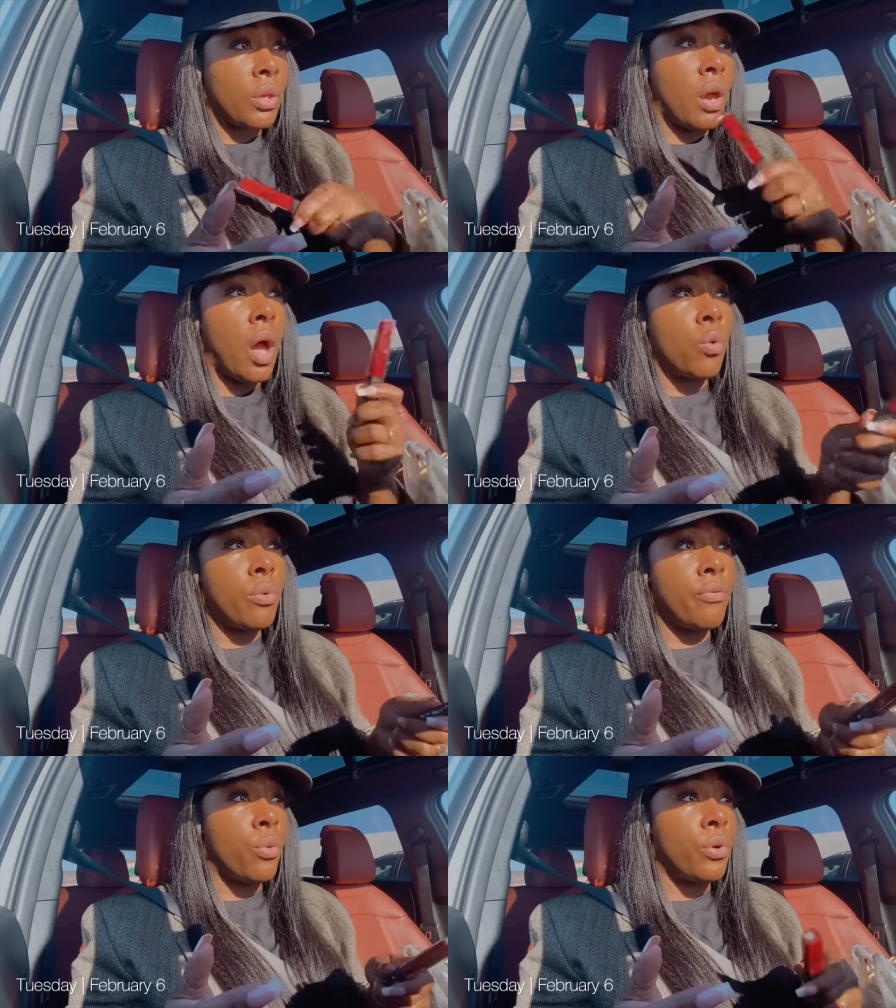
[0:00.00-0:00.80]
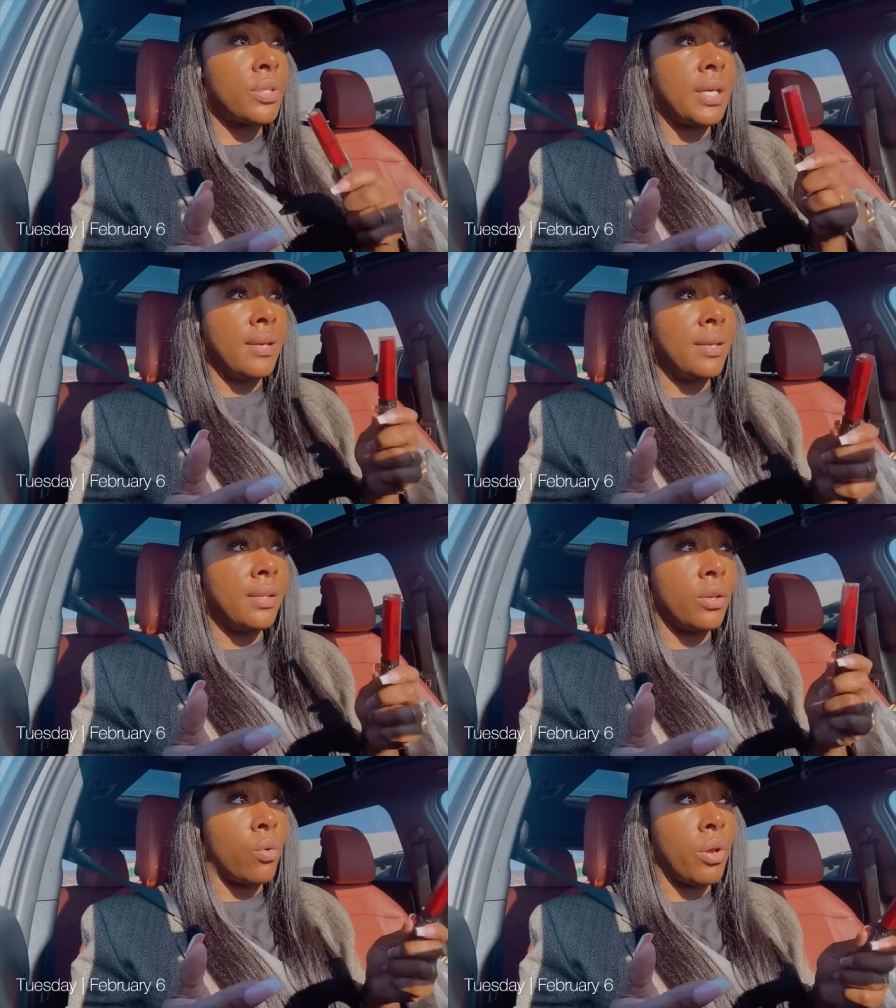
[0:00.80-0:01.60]
Aquaphor
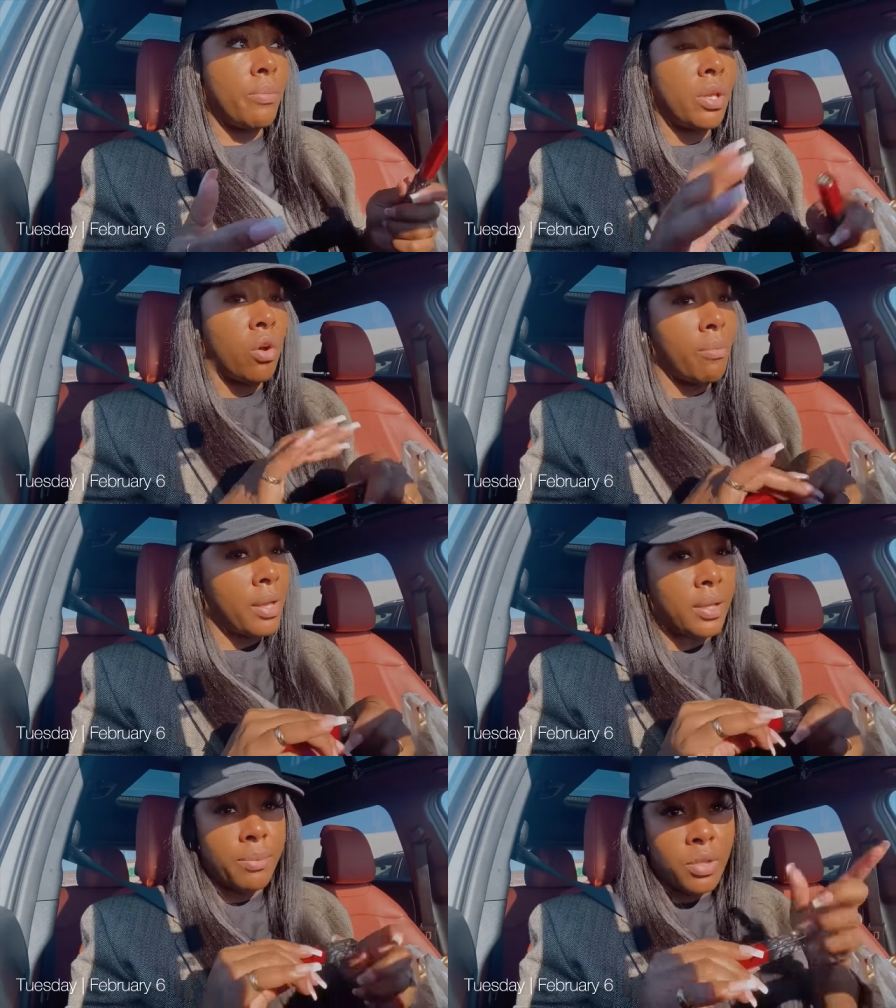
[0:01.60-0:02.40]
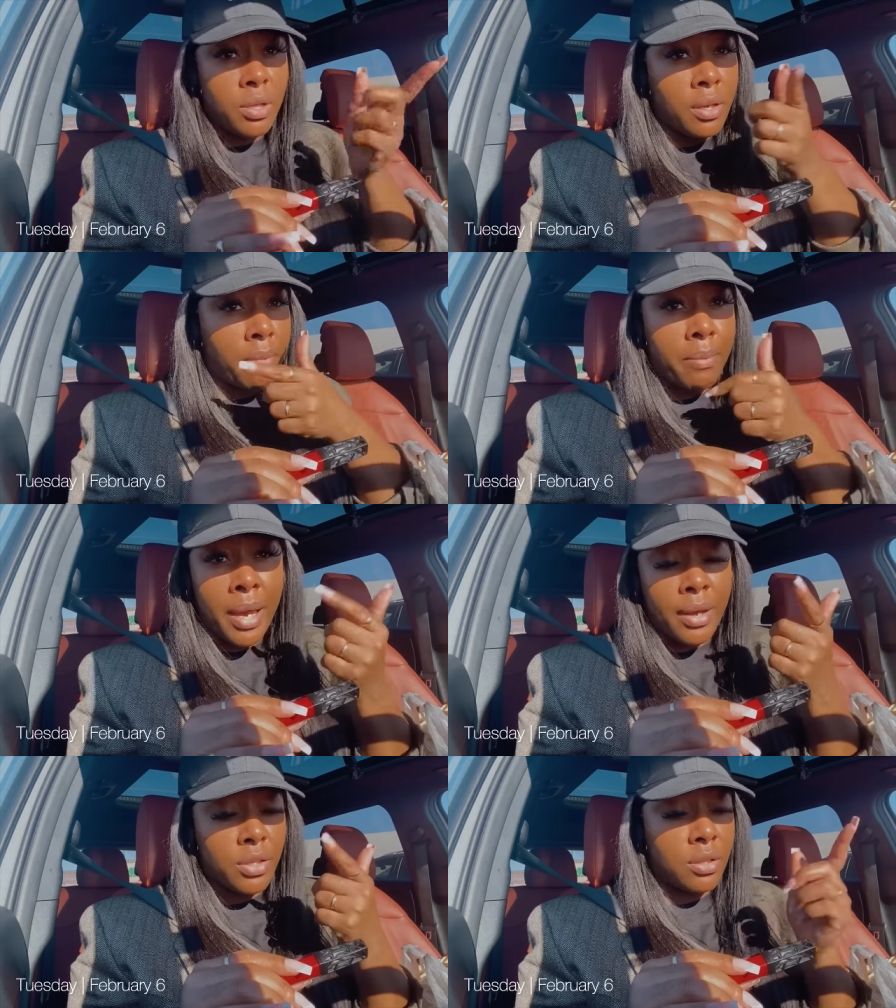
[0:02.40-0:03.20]
healing ointment on my lips to get them
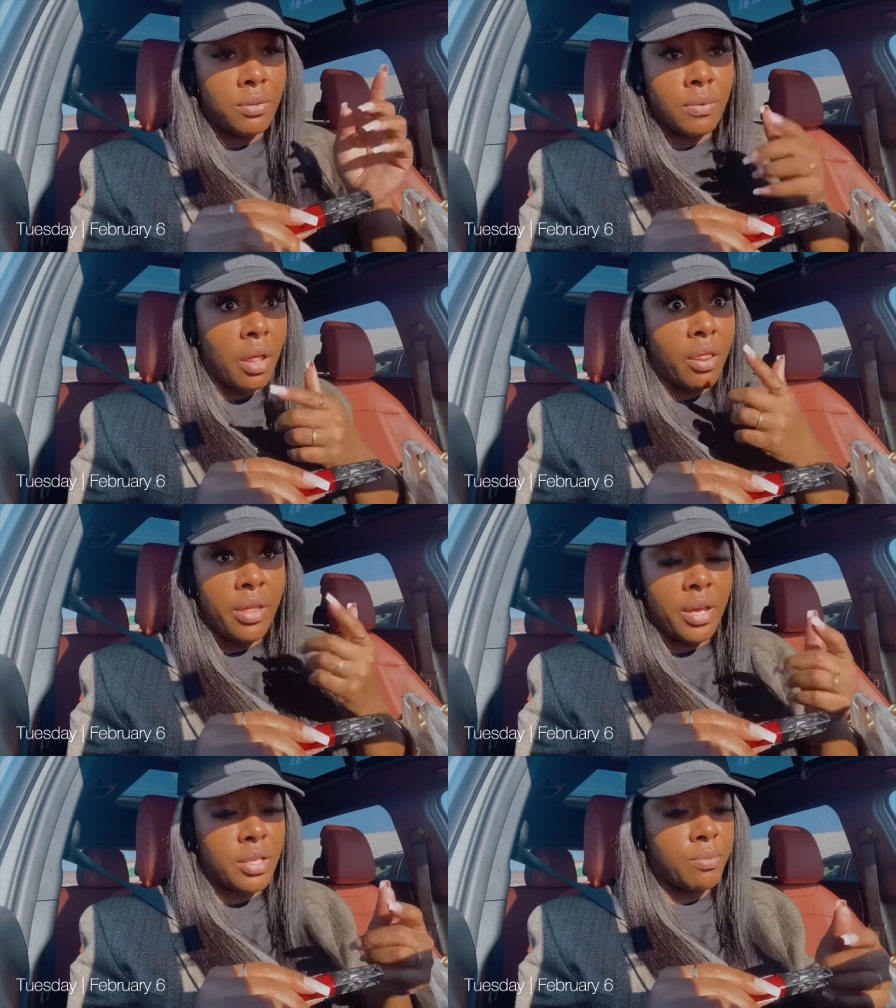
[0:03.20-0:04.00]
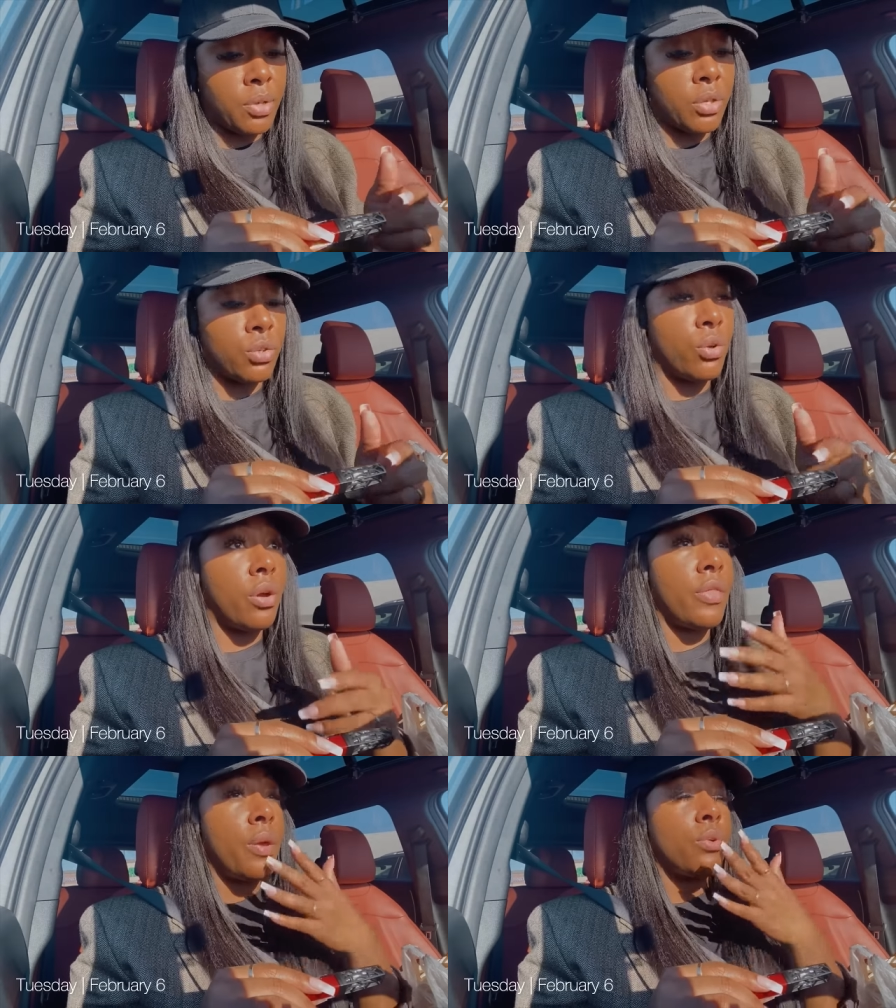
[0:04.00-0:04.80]
back to this because
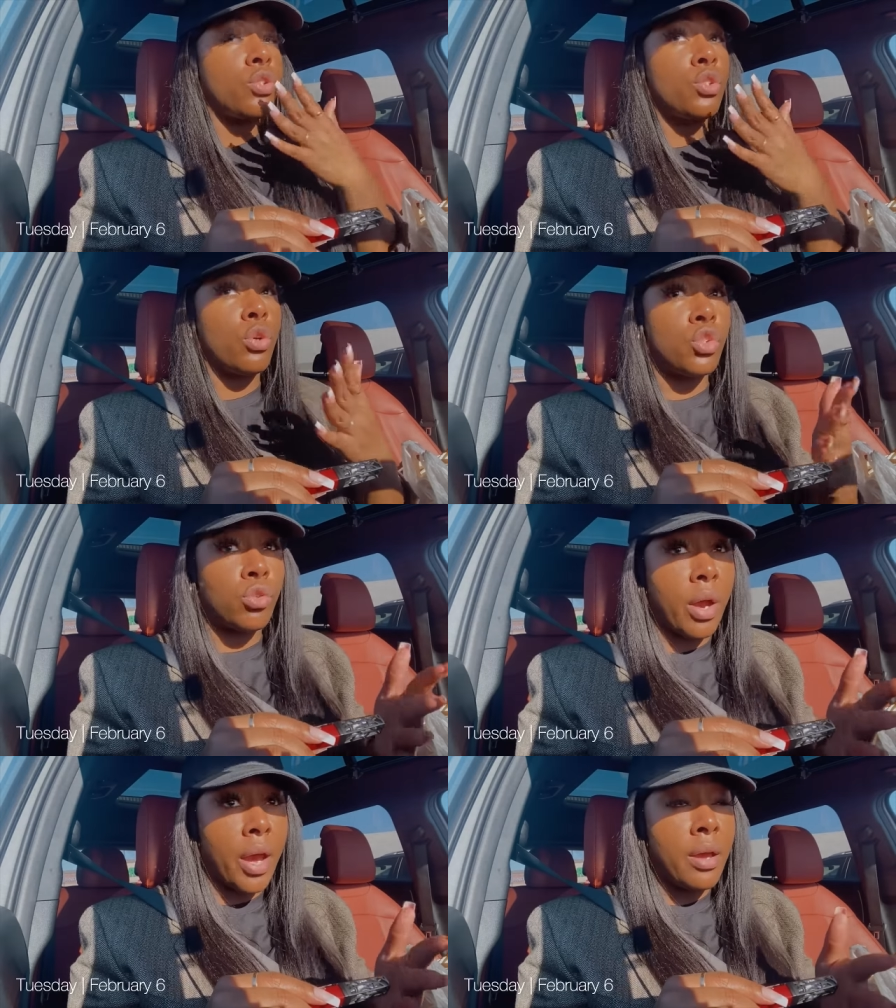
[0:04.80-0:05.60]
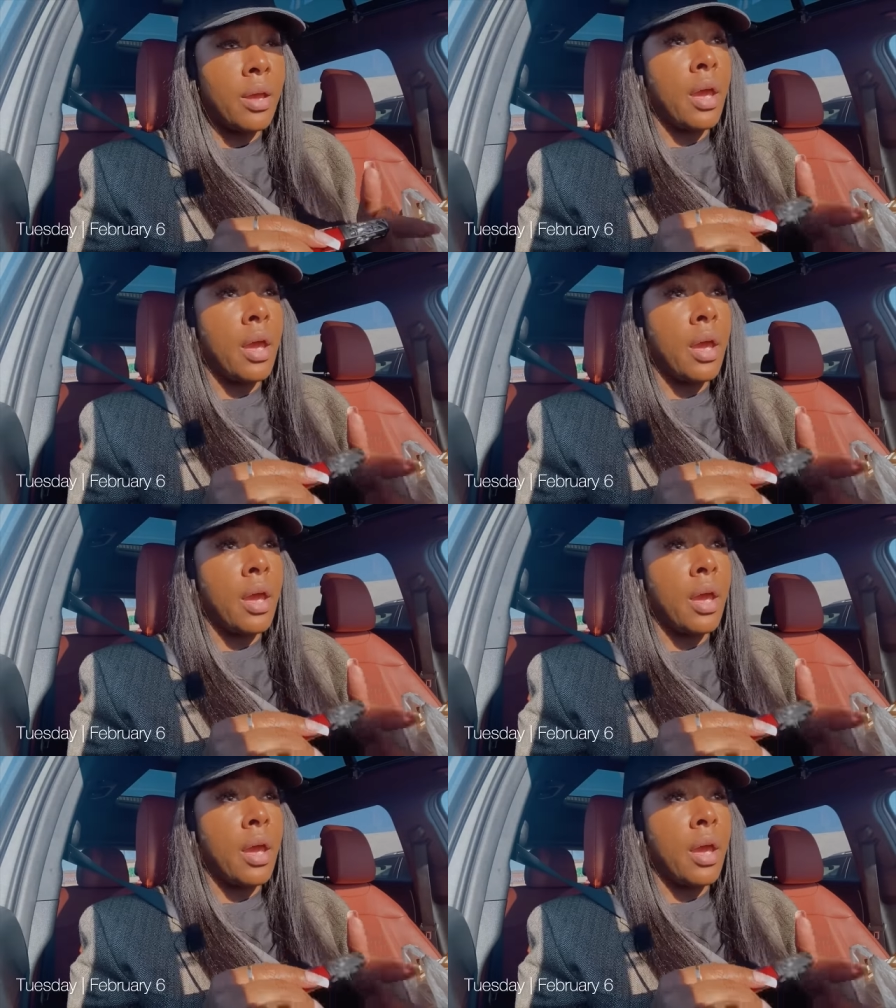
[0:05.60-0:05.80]
girl they were so dry